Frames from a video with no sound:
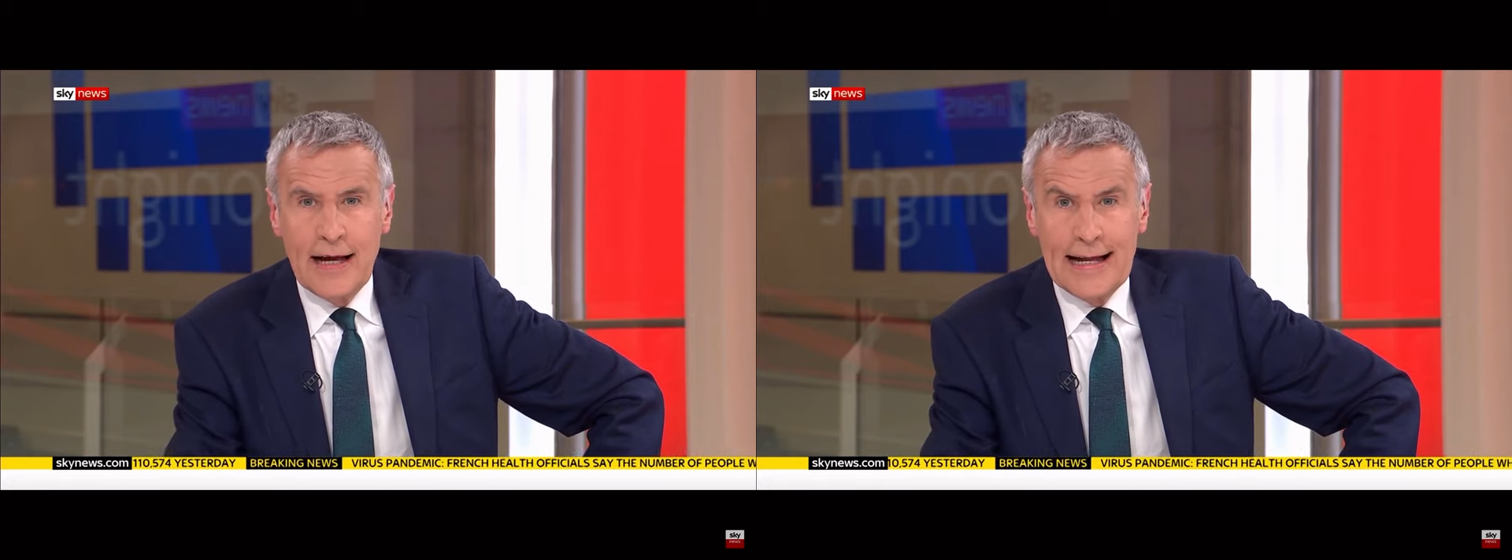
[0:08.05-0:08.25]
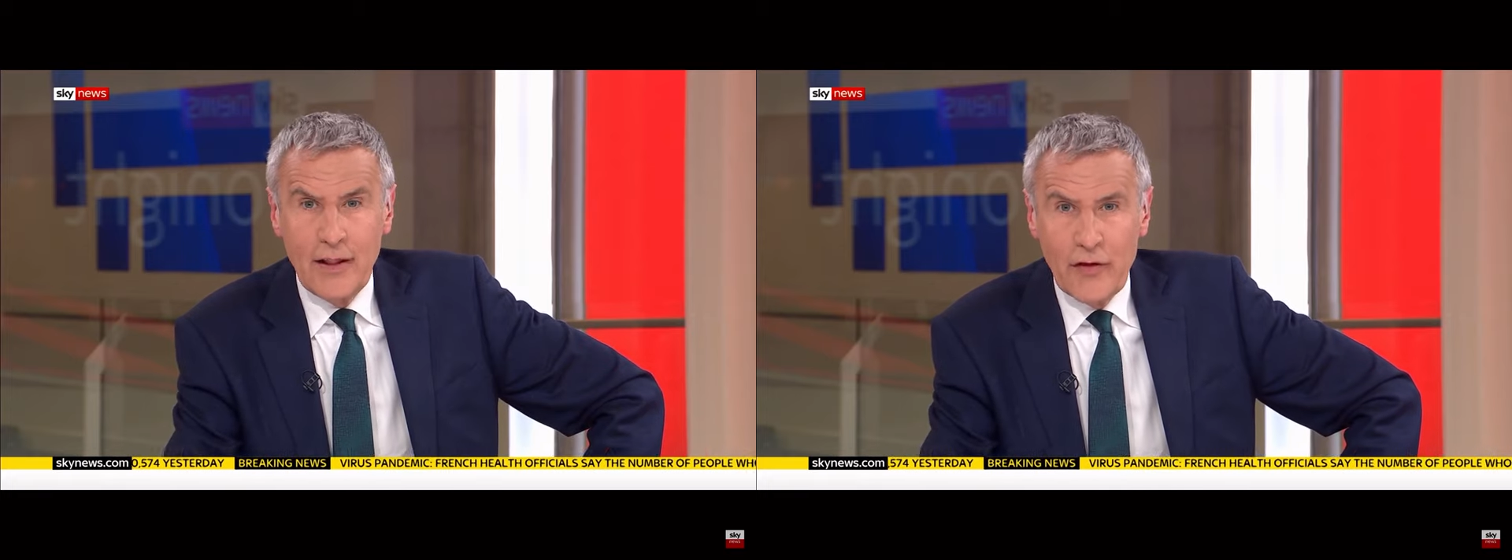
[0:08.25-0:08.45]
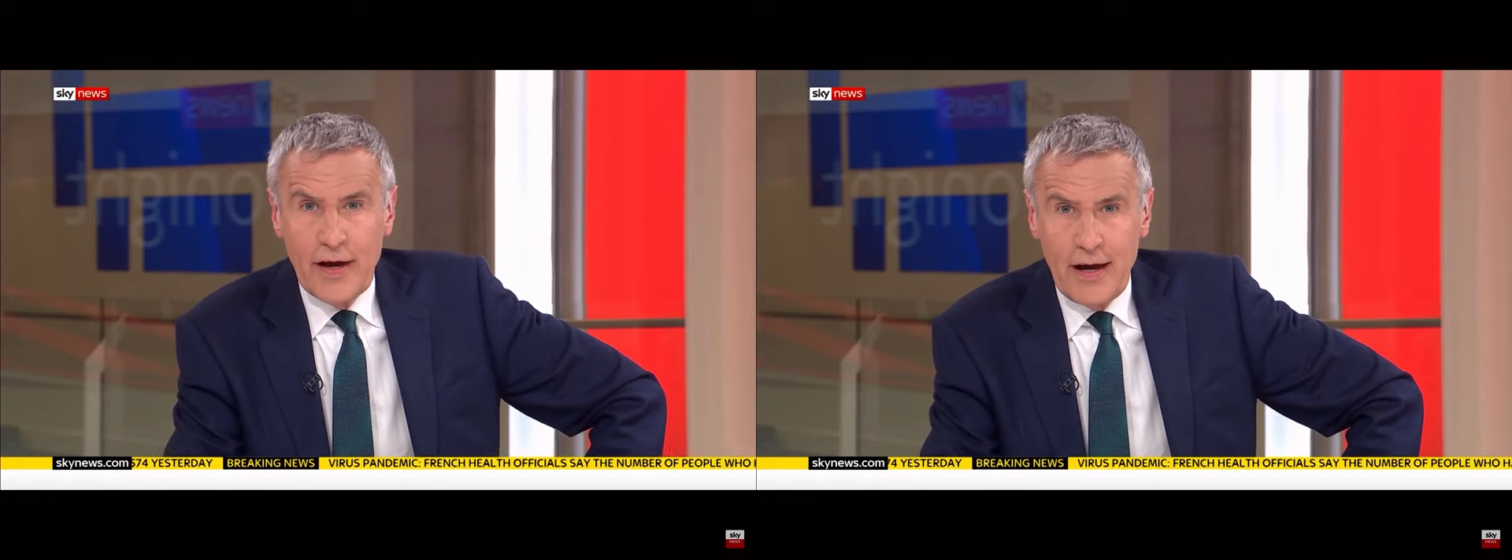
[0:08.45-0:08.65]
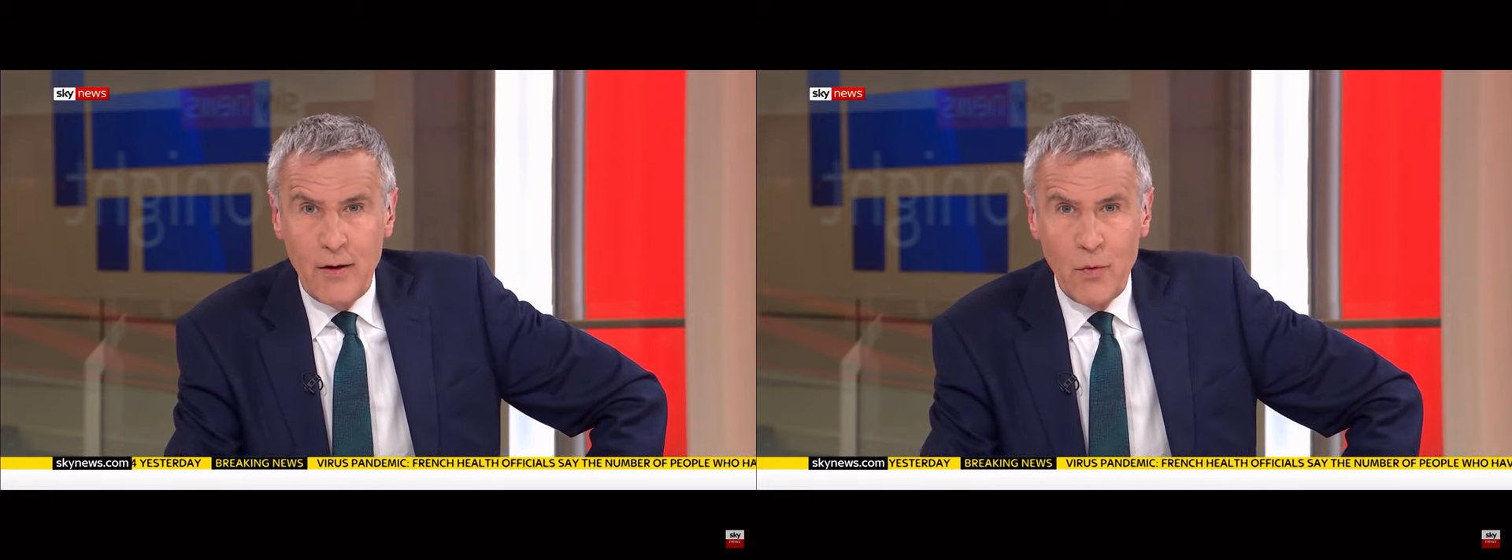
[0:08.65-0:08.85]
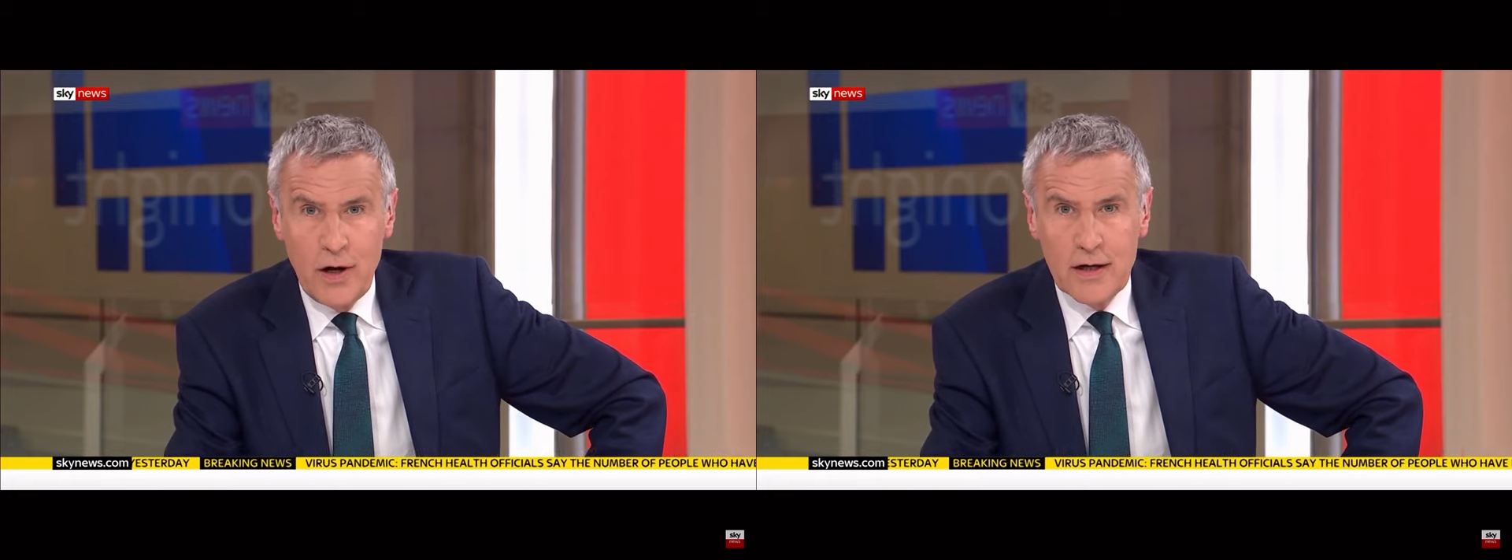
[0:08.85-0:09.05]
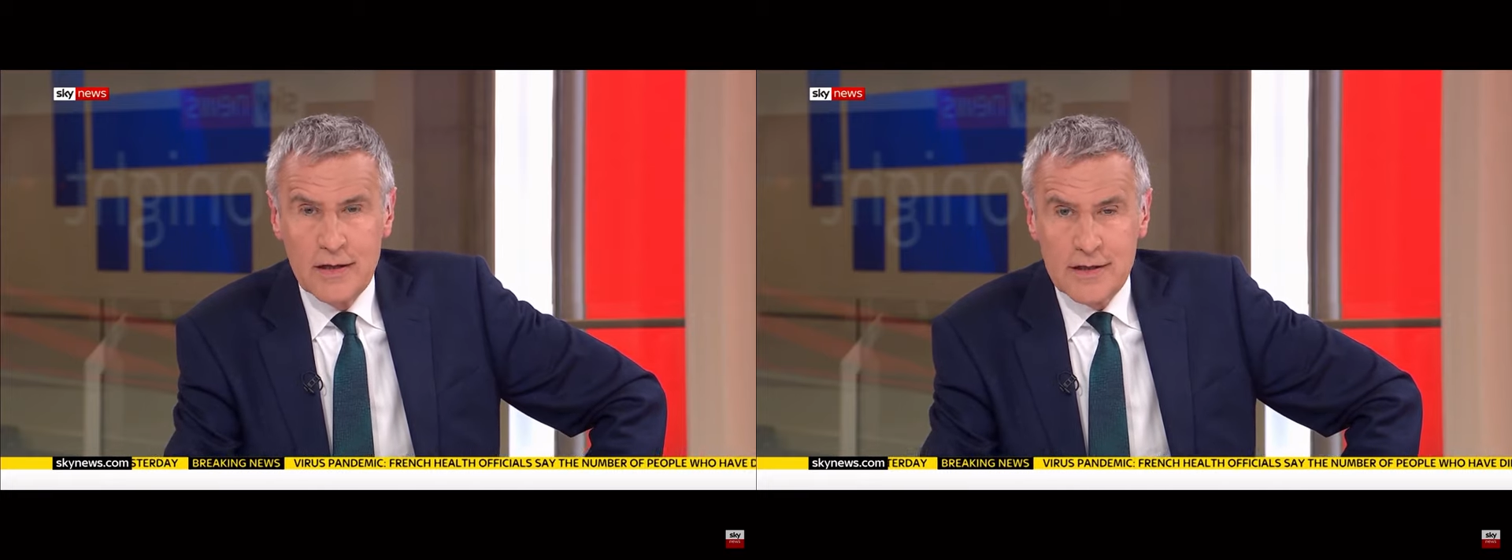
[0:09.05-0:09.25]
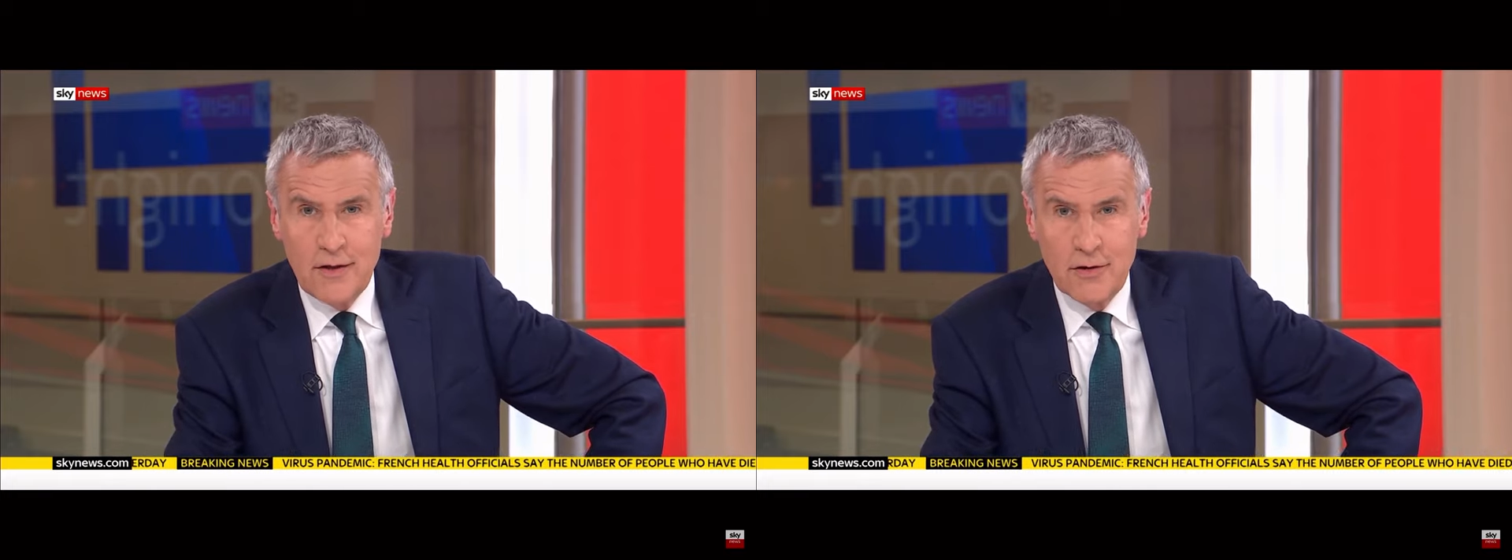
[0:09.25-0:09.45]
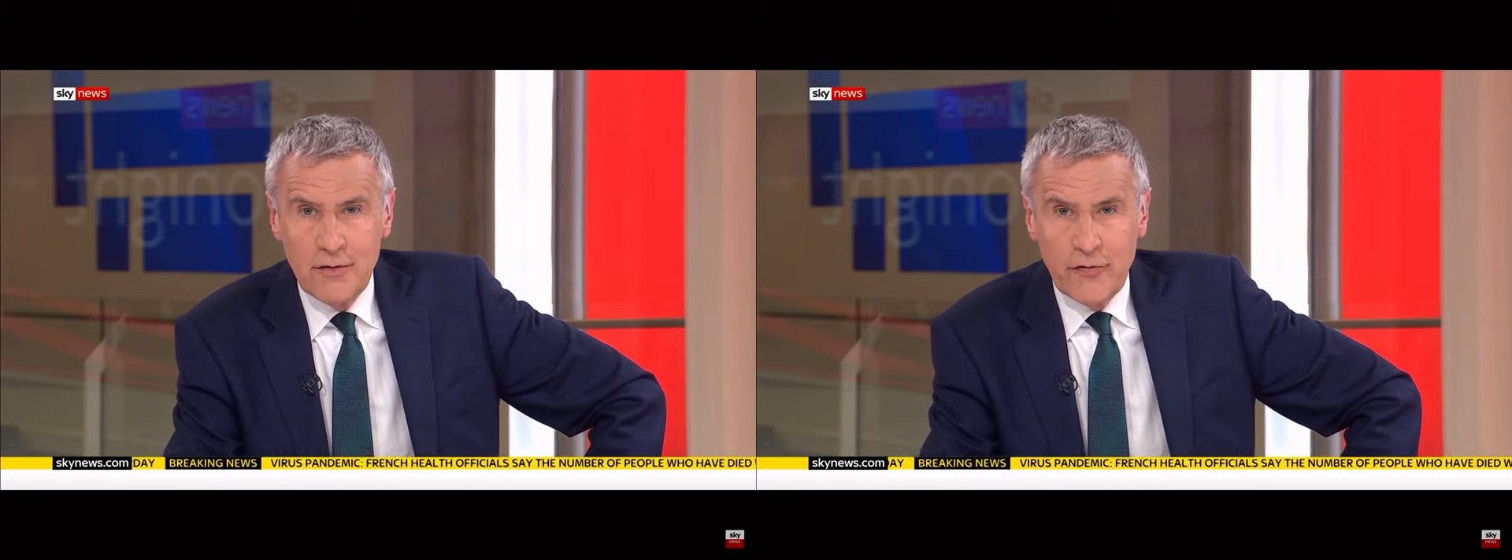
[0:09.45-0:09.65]
healthcare workers
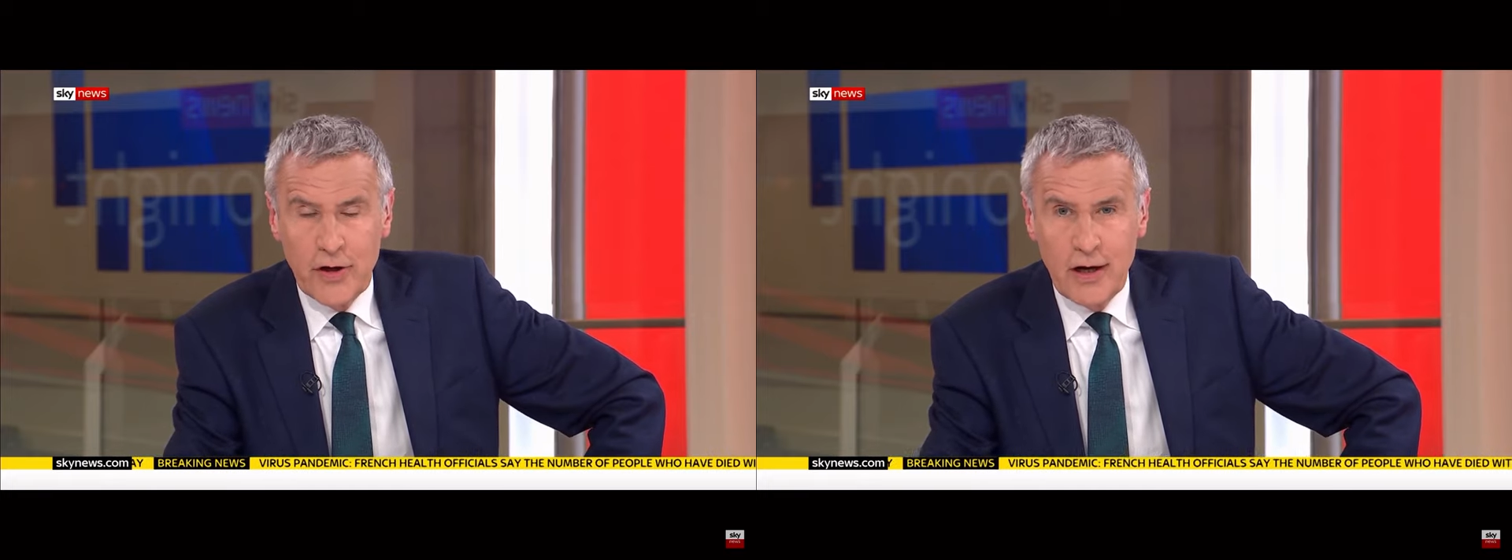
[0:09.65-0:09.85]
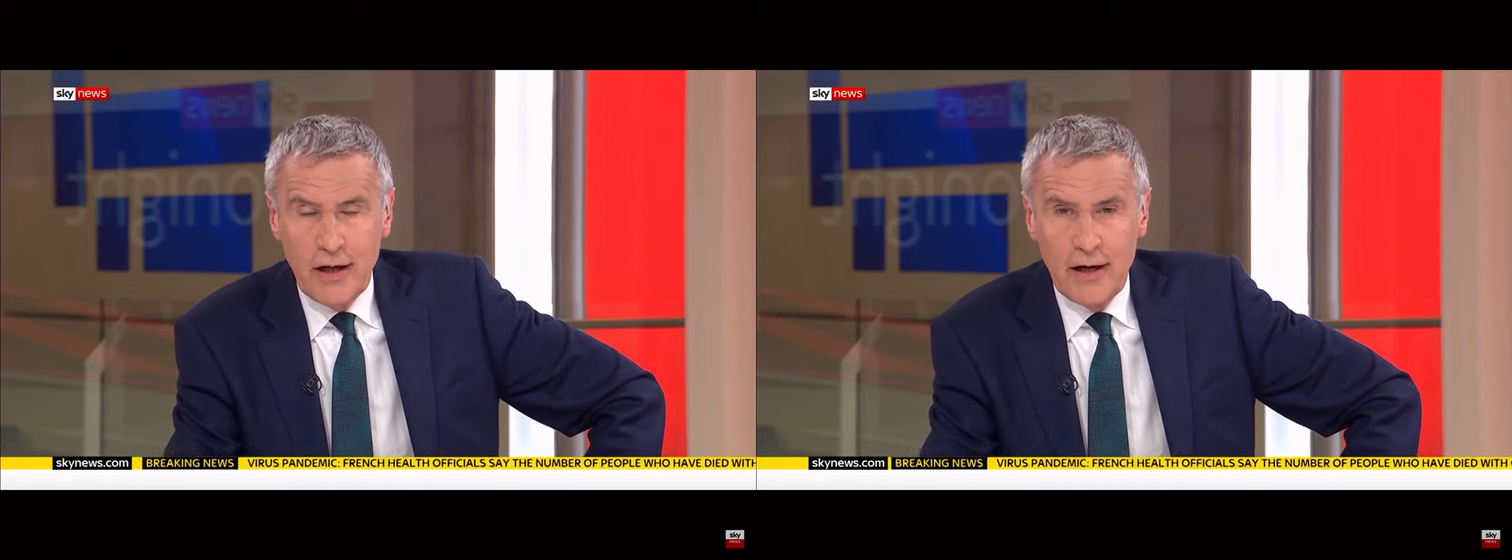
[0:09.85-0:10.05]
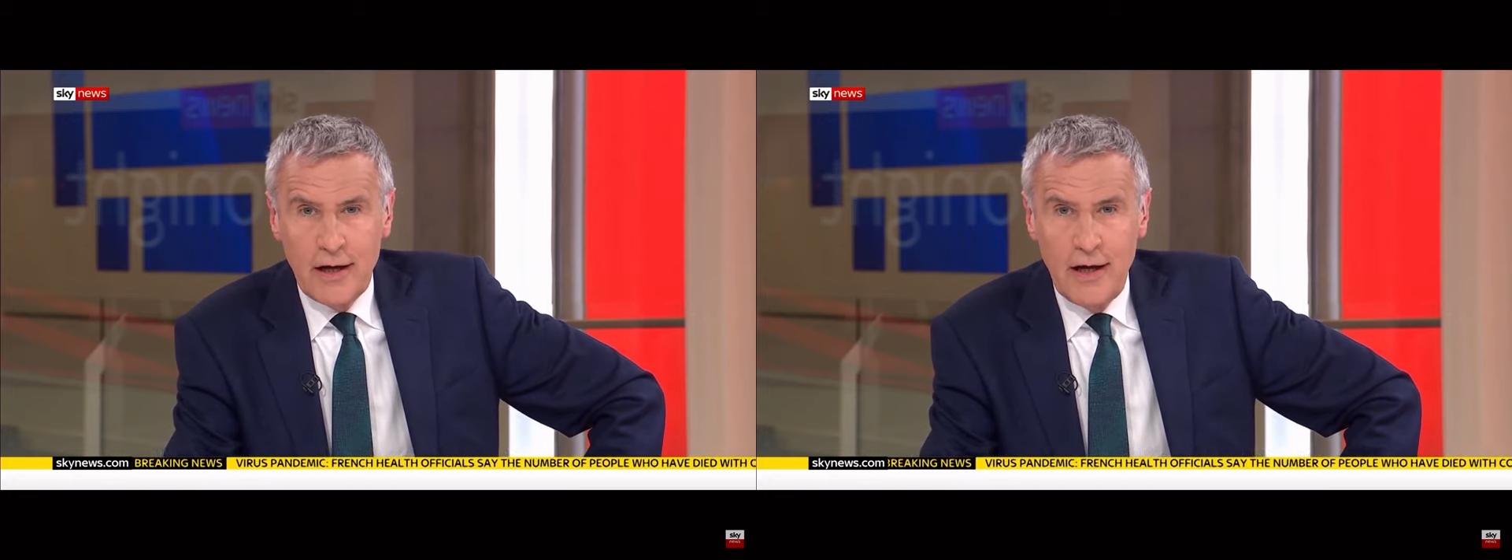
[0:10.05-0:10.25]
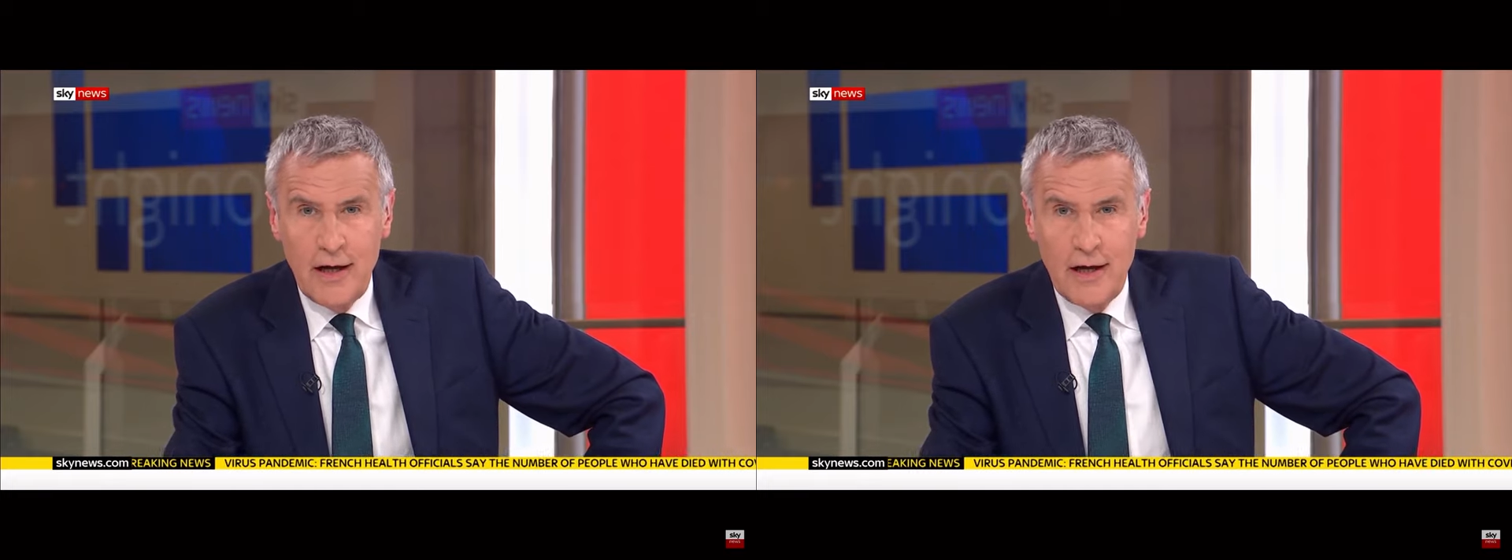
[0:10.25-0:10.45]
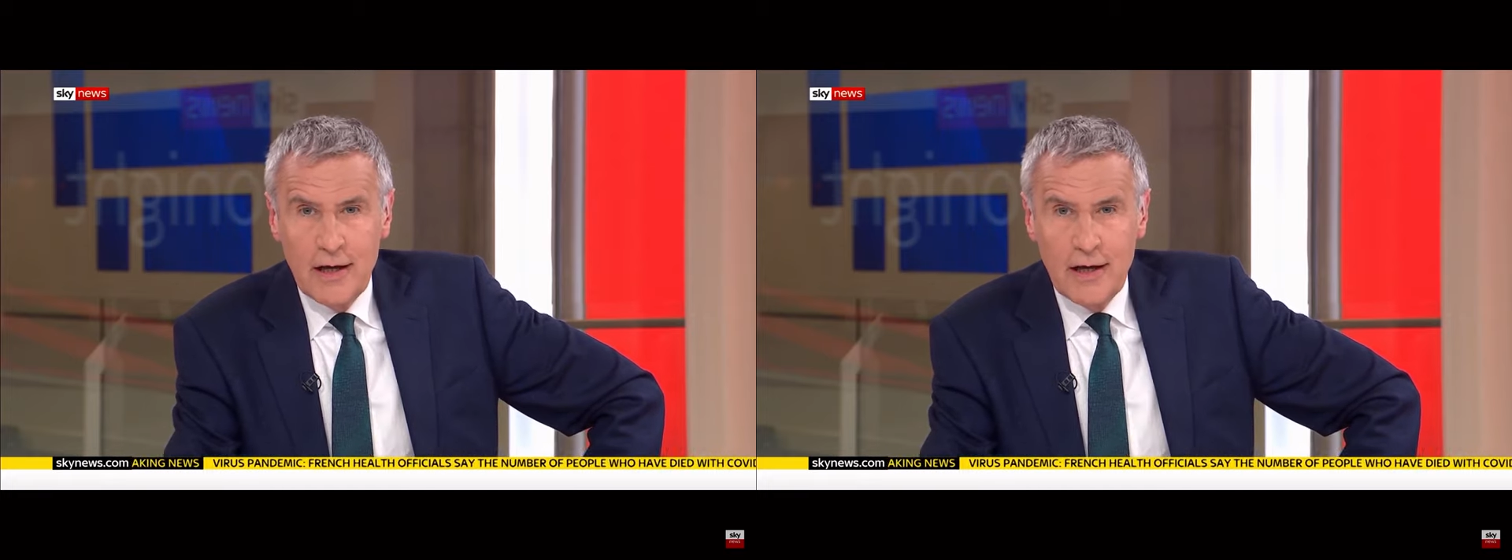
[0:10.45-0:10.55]
on the front line.